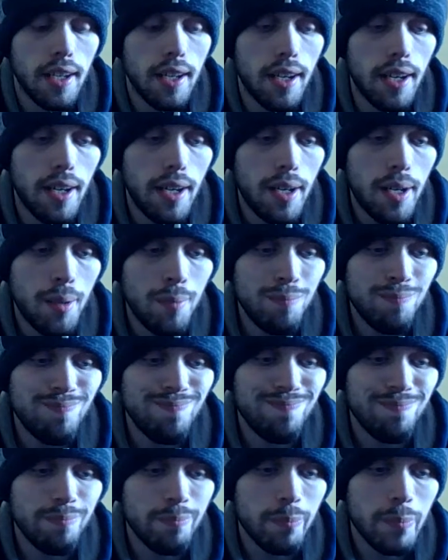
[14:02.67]
The
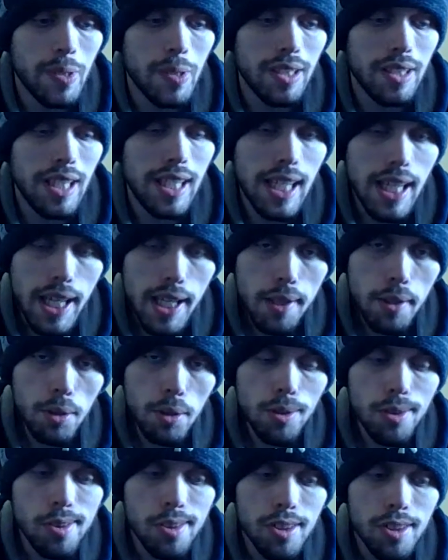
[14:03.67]

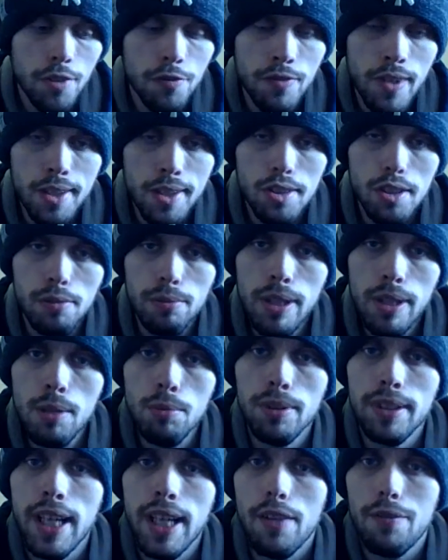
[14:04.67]
Eagles defensively
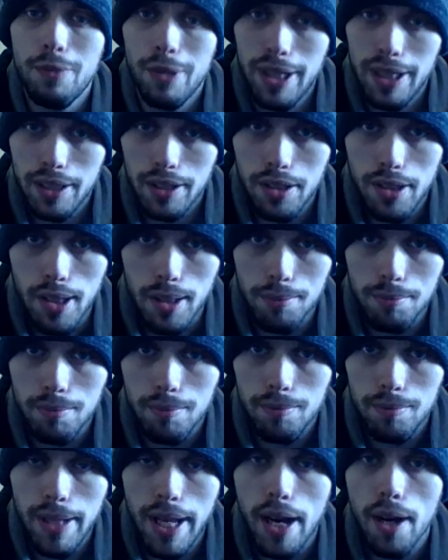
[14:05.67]
were not very good.
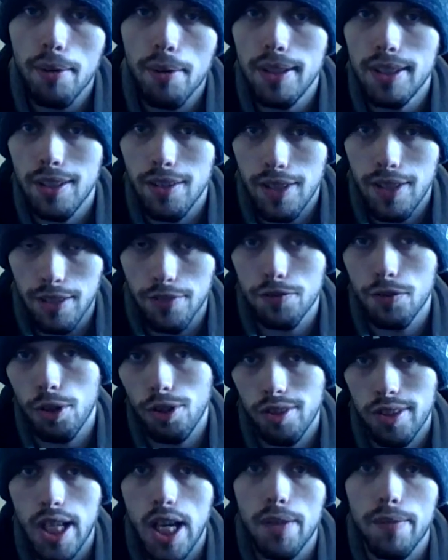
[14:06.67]
Now in the
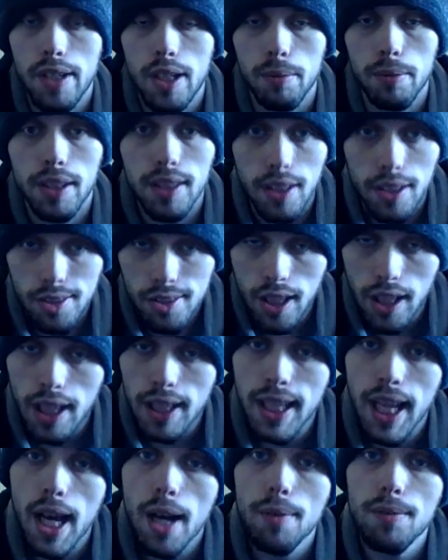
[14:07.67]
first half, anyway. In the
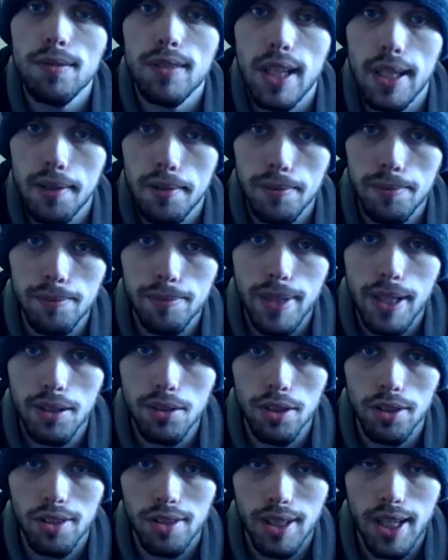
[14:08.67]
second half, they
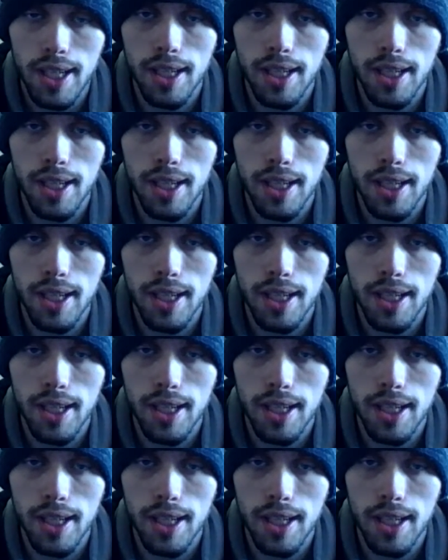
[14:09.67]
looked